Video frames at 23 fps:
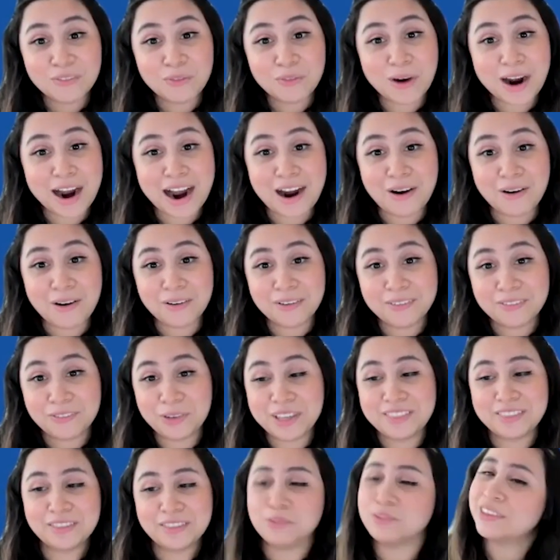Wow,
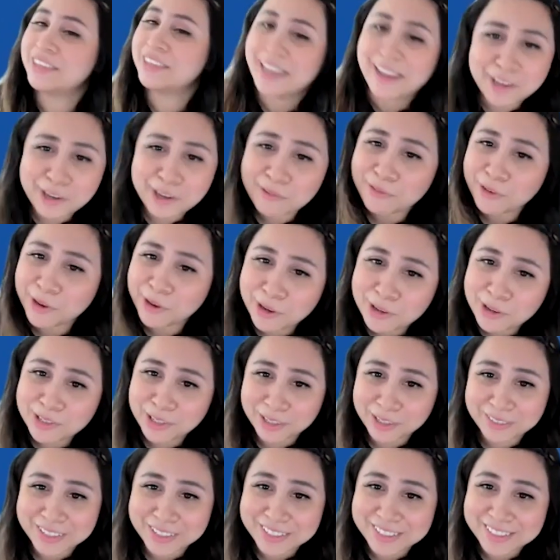we thank you for your
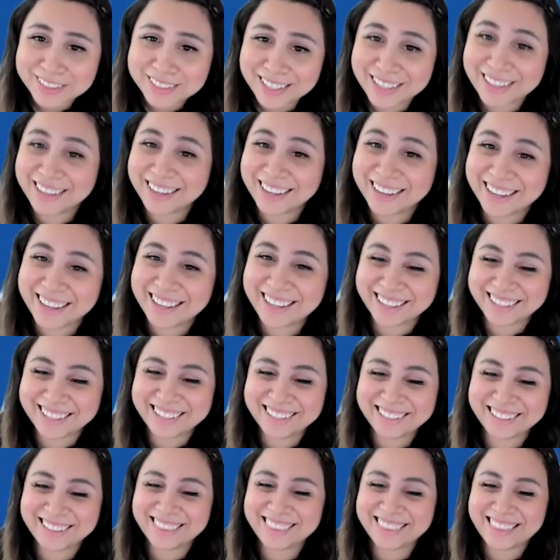service.
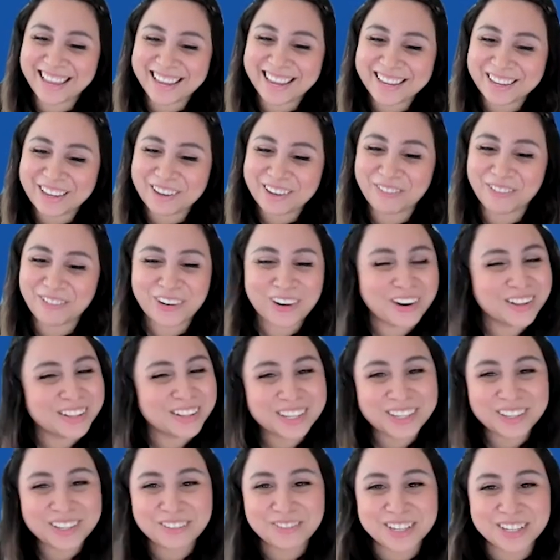Thank you for all
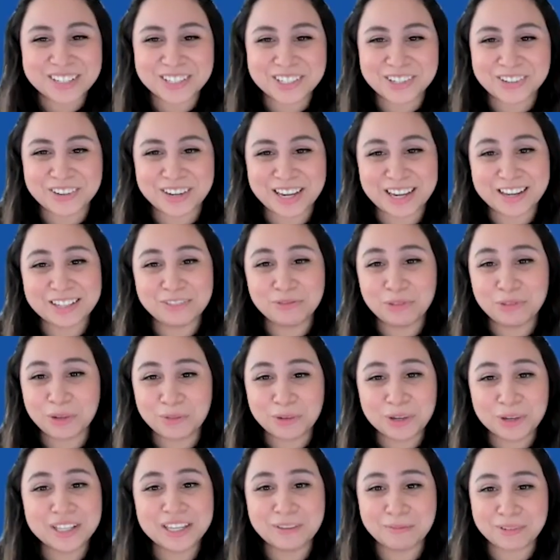that you've been doing. We
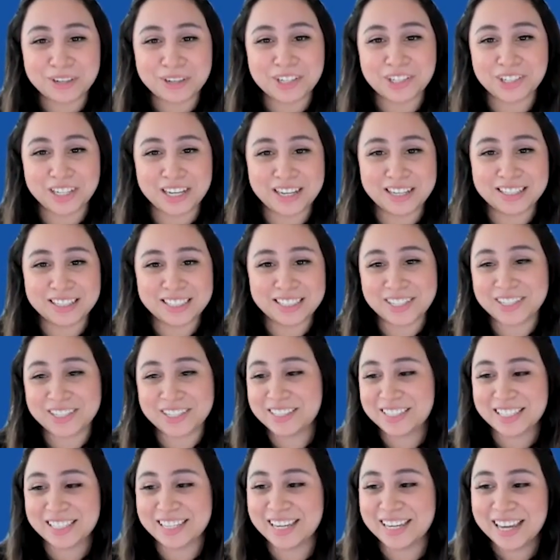really appreciate it,
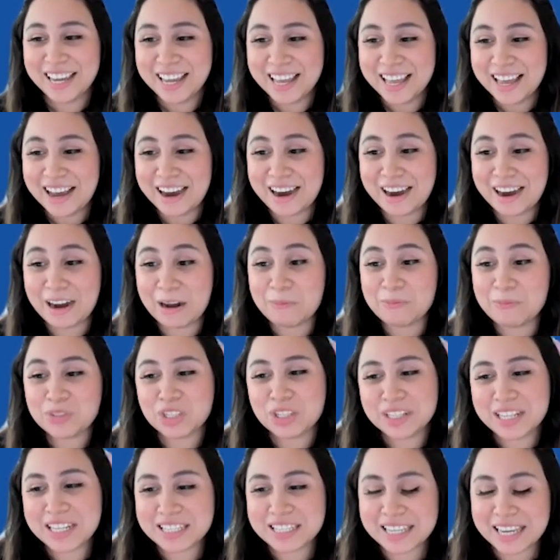seriously. So
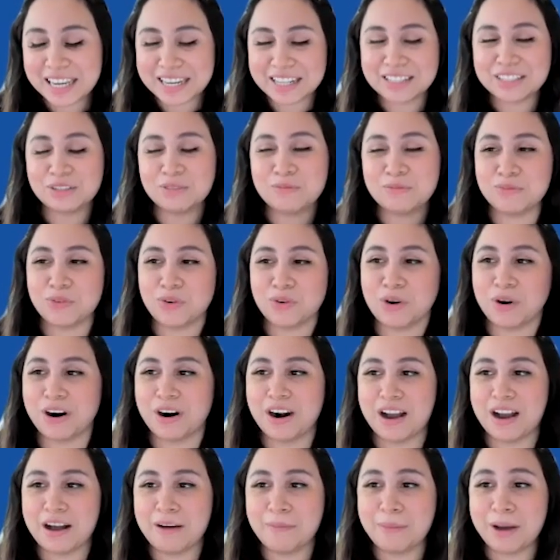let's get into more
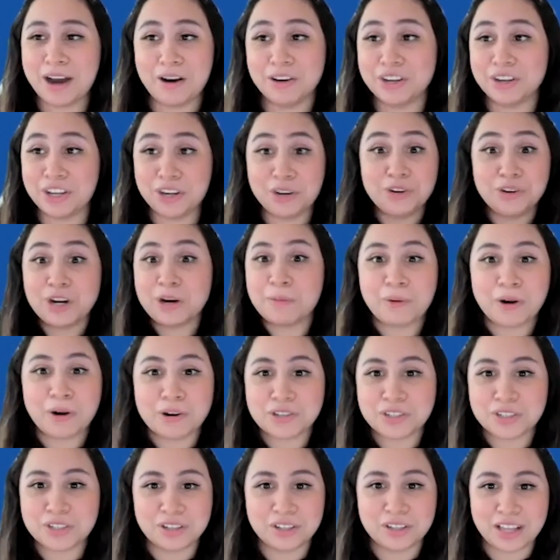about, you know, your
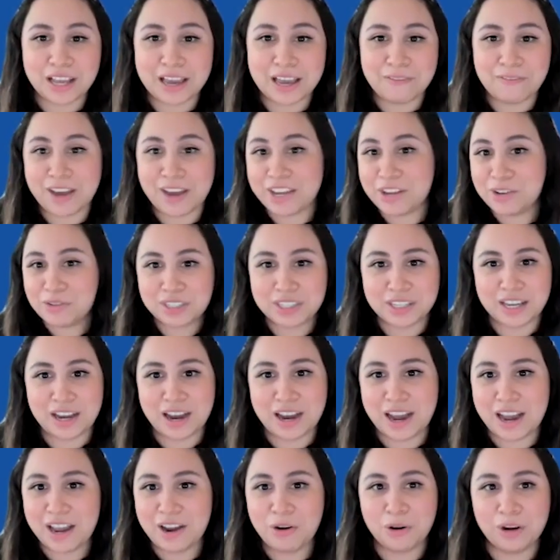personal life at
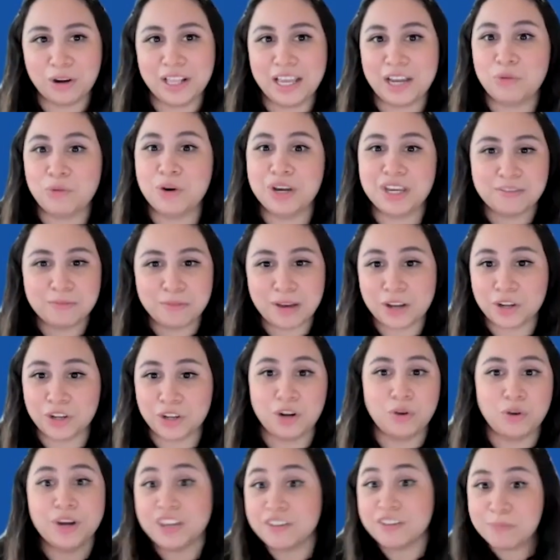UCI, or like what you, you
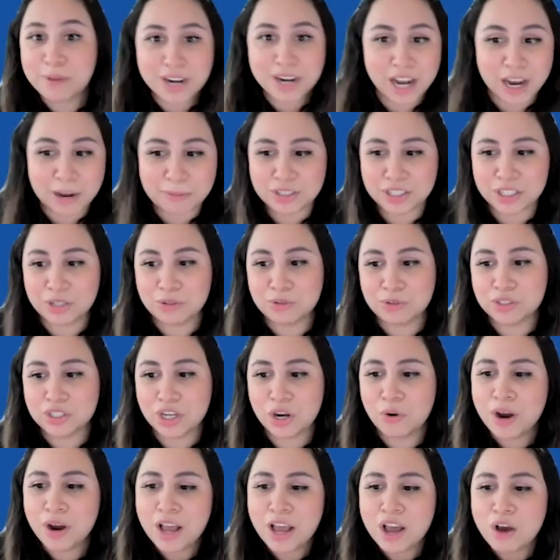know, what you've been up to.
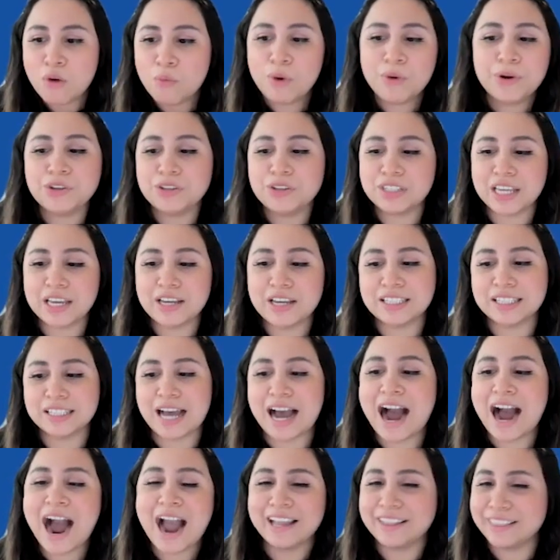So what would you say is the
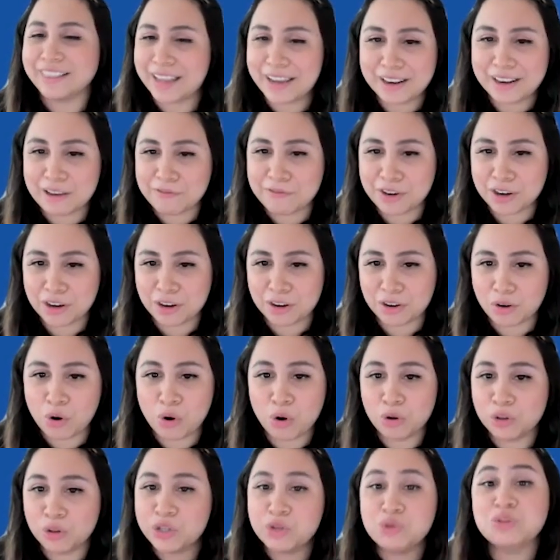highlight of your
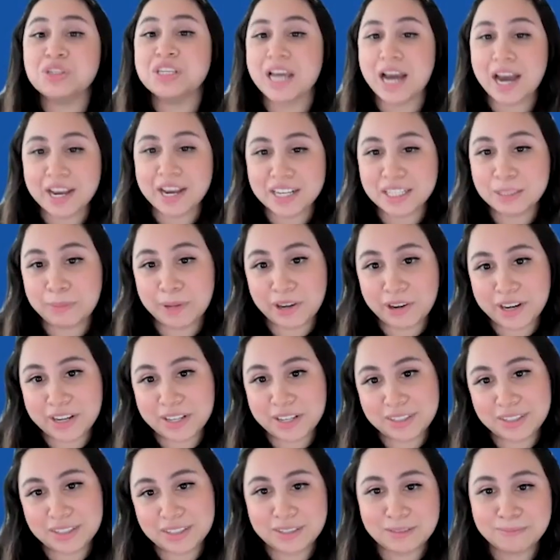whole UCI
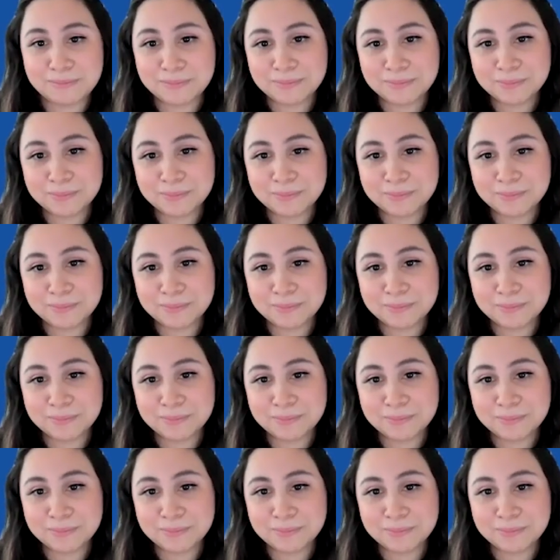experience?